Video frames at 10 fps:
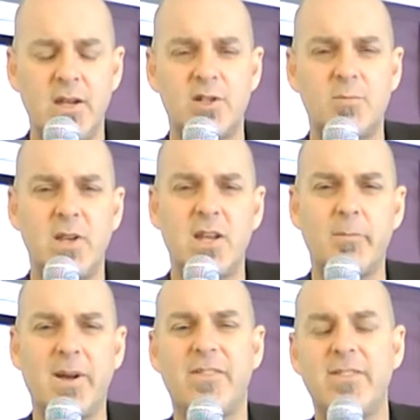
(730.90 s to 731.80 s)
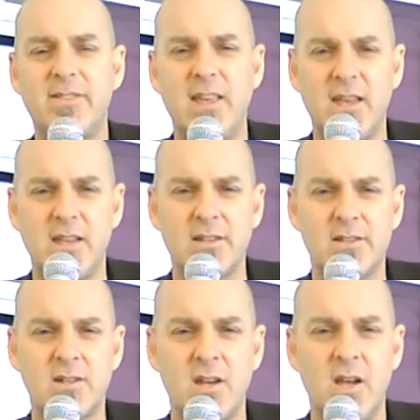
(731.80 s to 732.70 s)
He's speaking about
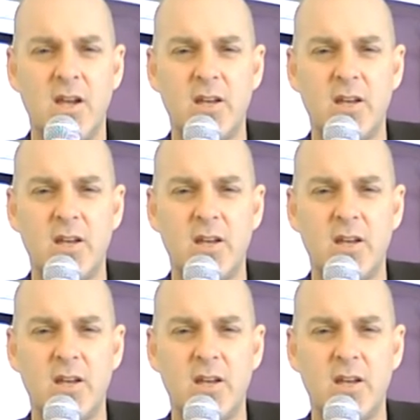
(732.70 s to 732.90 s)
things.